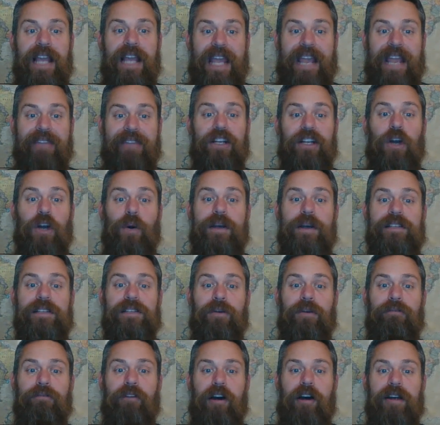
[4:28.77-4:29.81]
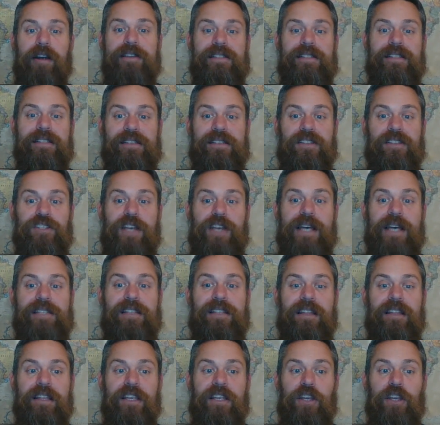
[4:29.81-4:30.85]
even going so far as to suggest
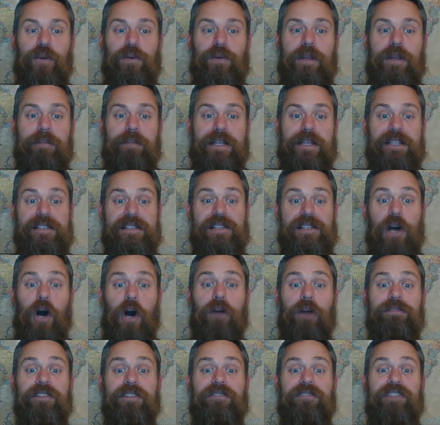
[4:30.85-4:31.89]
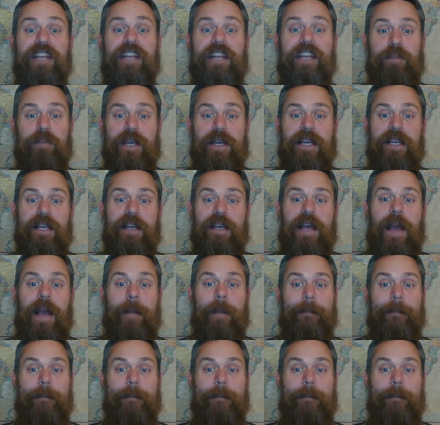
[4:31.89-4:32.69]
that the Union be dissolved if need be,